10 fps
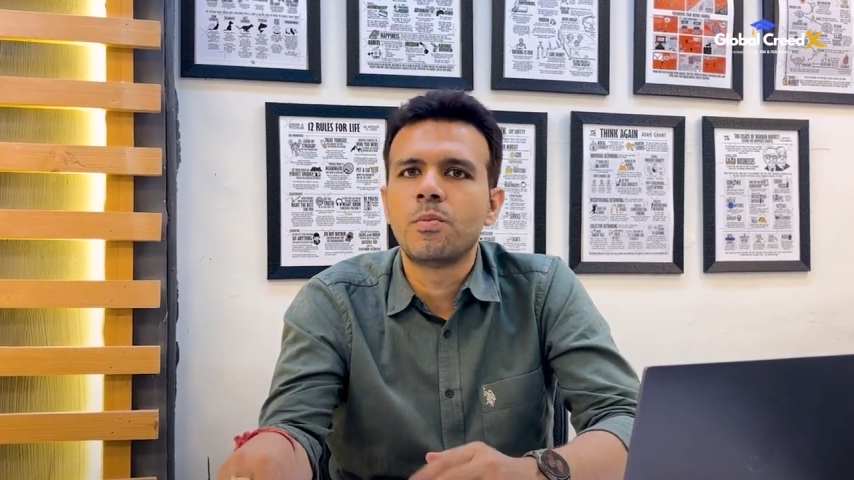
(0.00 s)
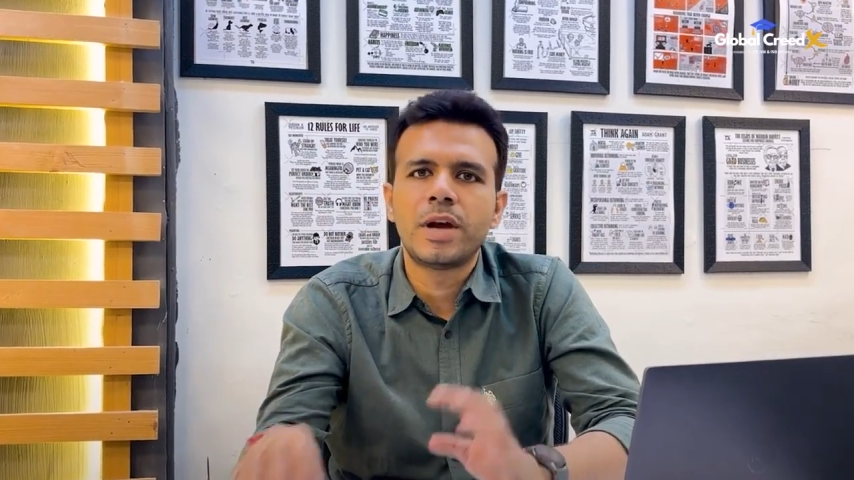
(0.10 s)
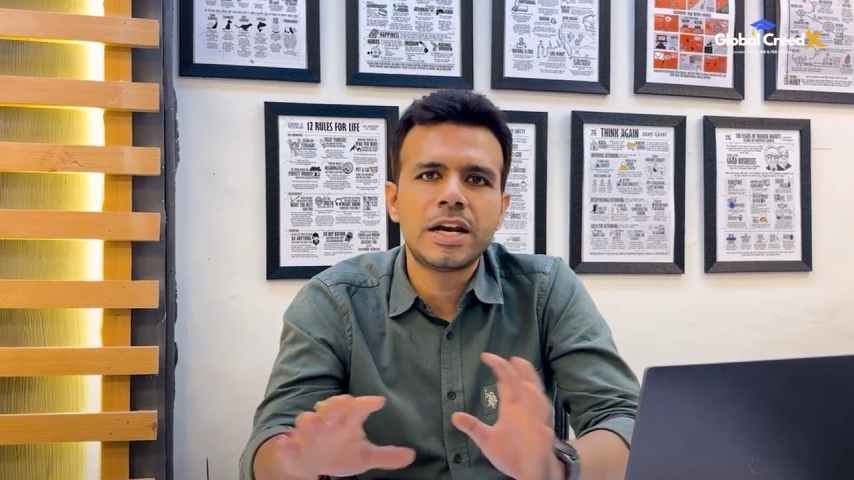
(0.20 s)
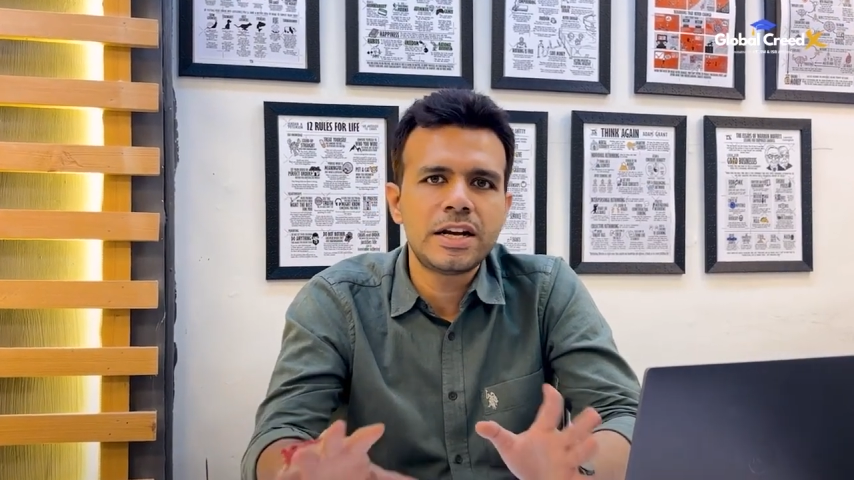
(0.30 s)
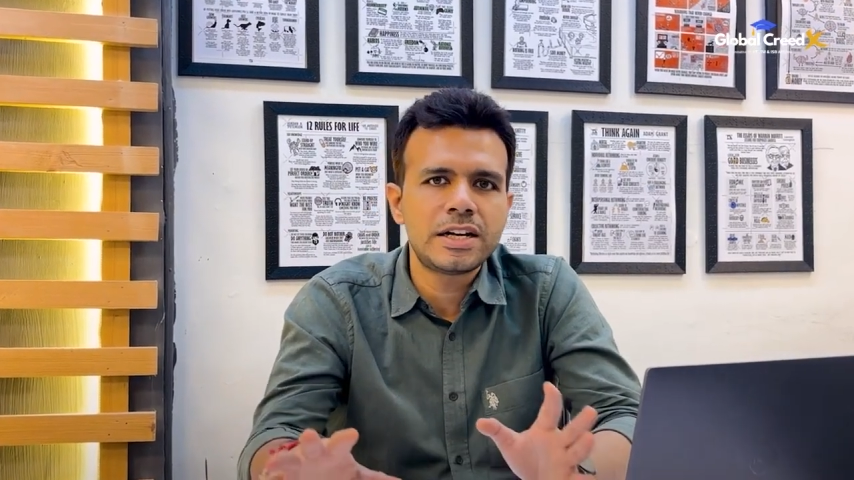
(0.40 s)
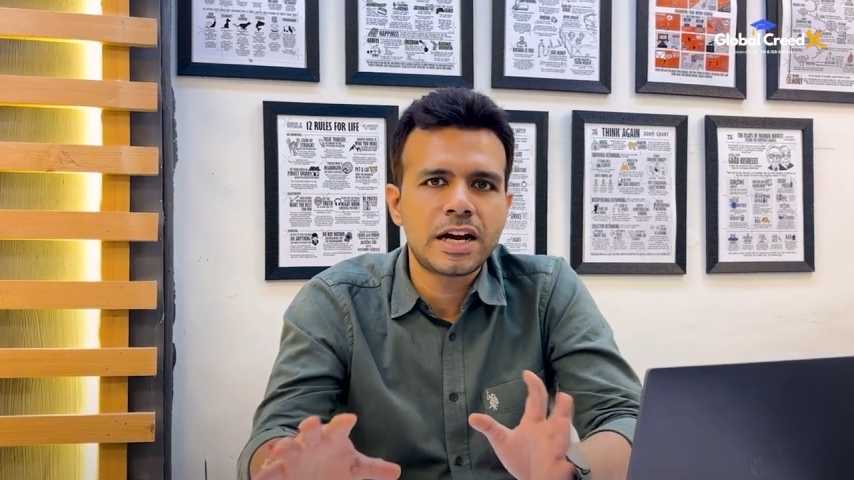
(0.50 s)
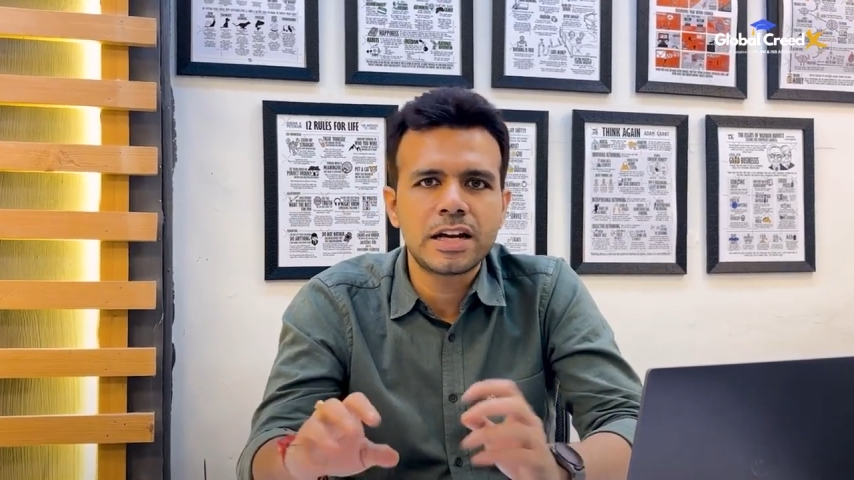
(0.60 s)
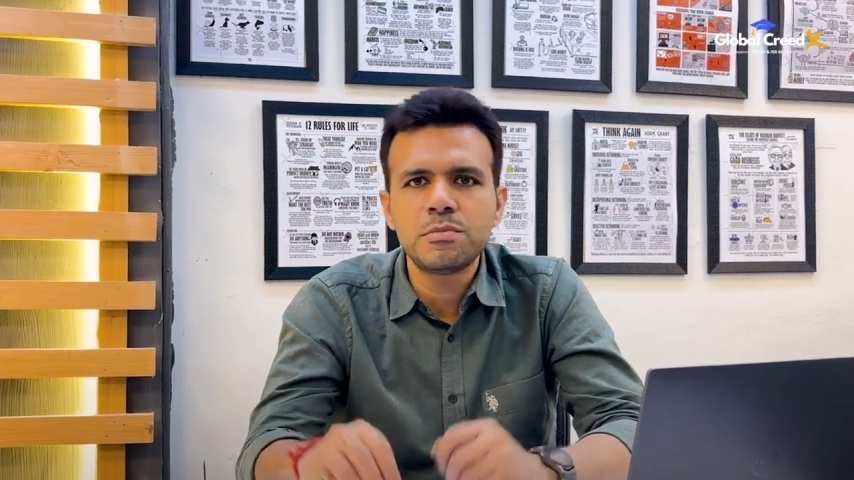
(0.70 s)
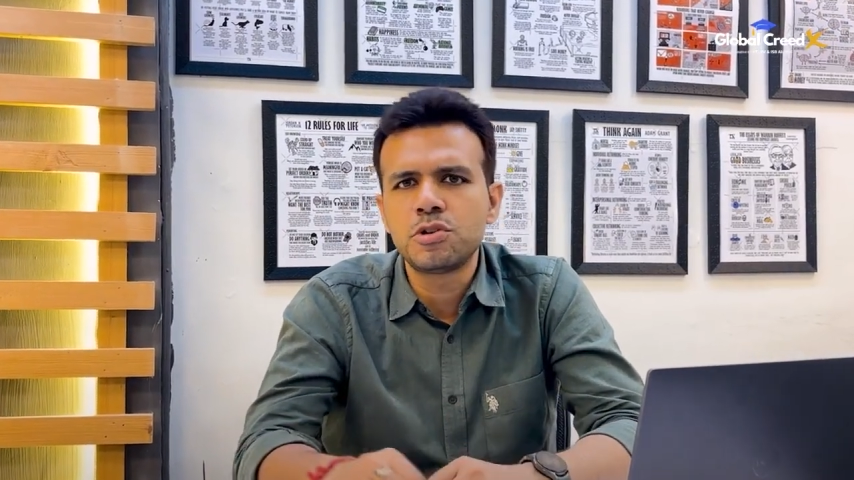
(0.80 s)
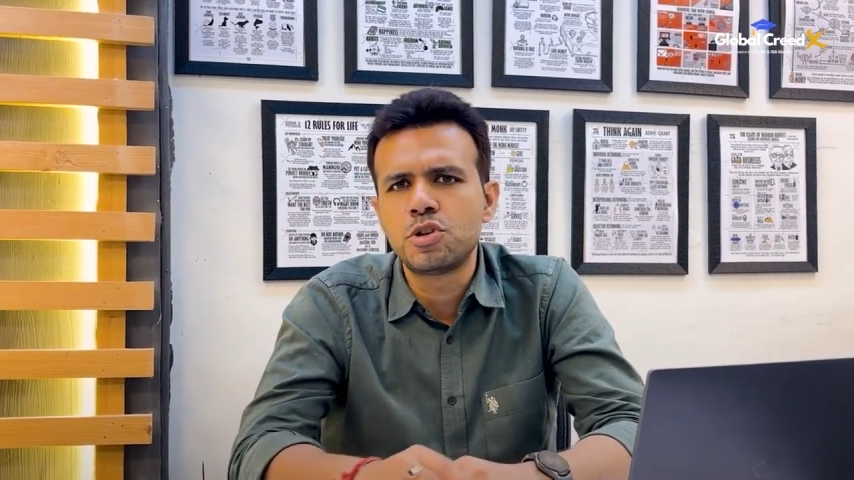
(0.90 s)
well in
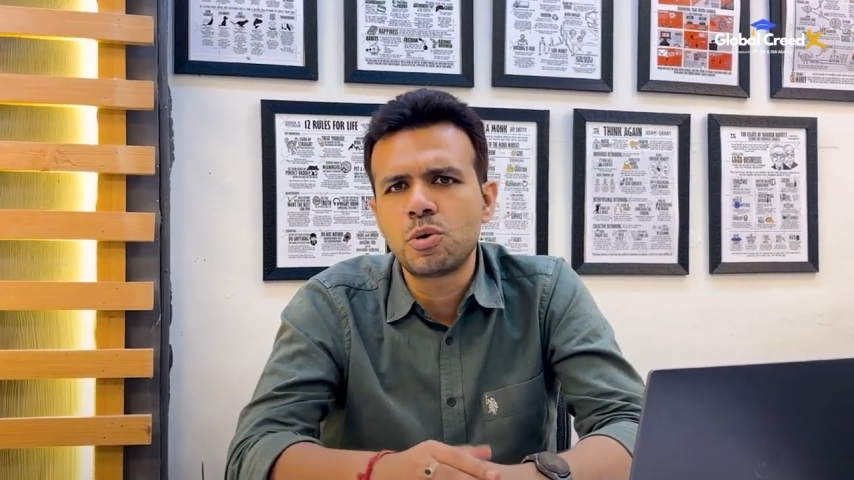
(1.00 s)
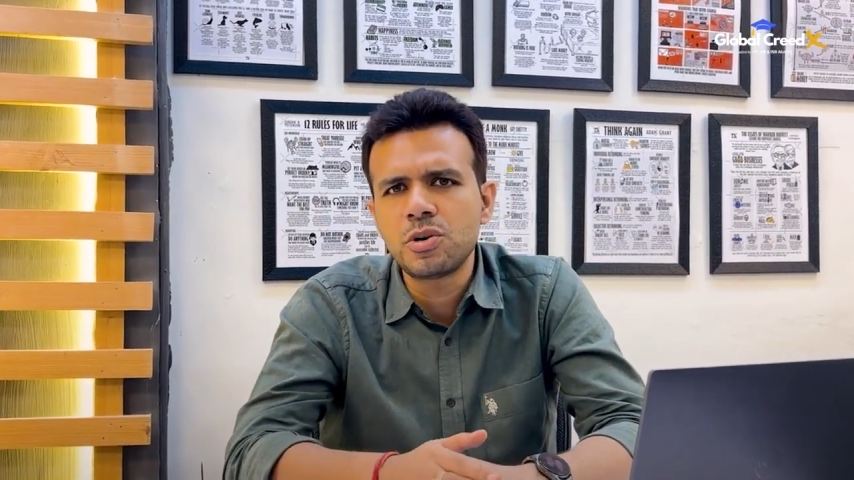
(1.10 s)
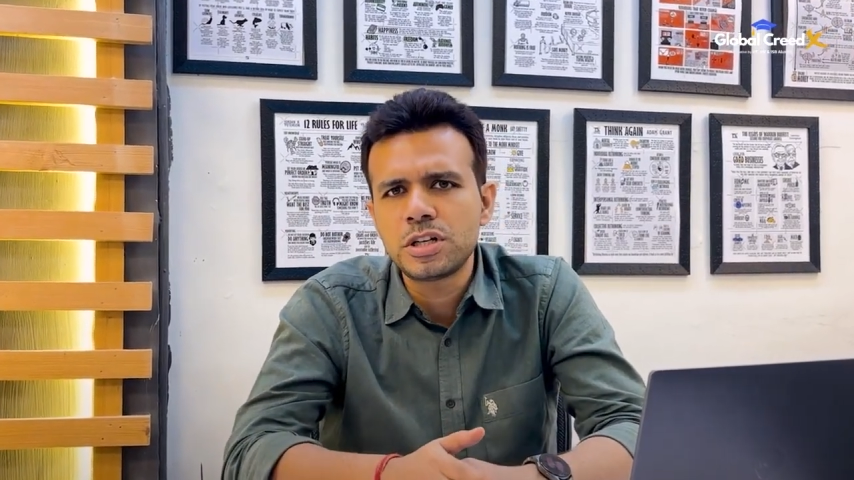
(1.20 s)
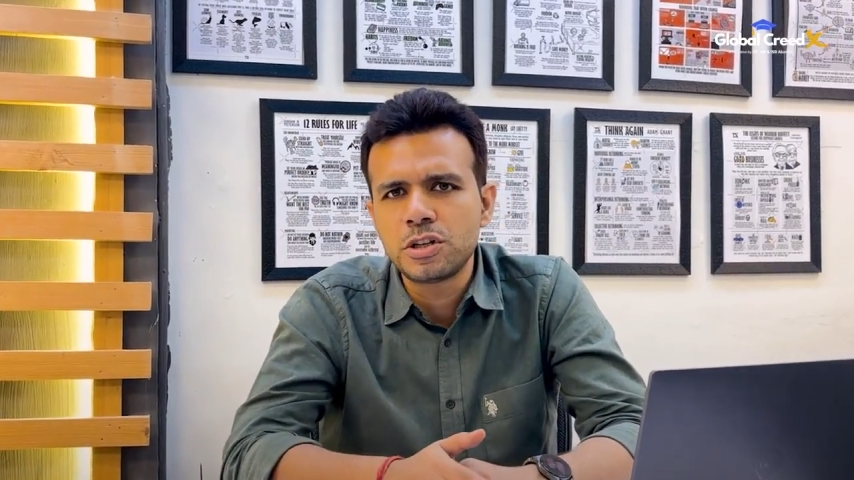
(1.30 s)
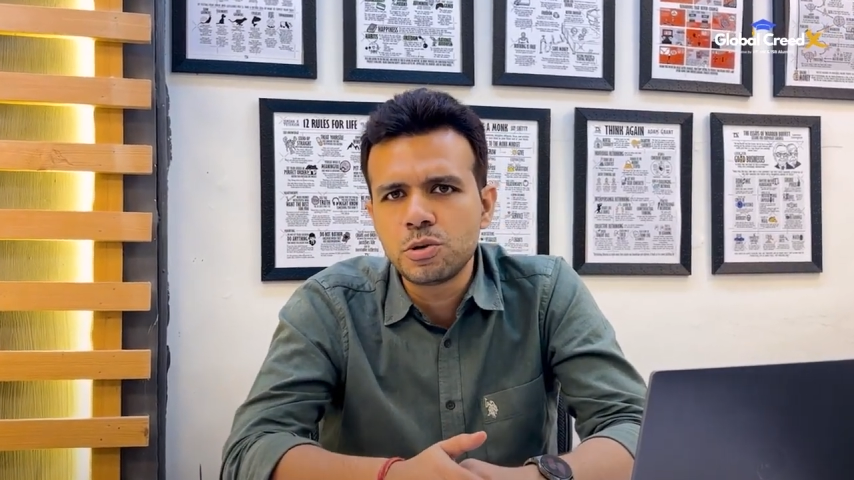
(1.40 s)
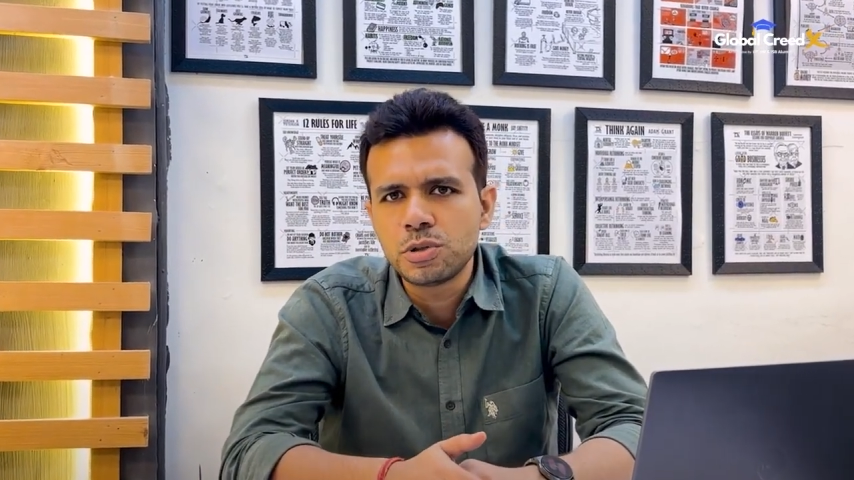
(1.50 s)
time. Don't do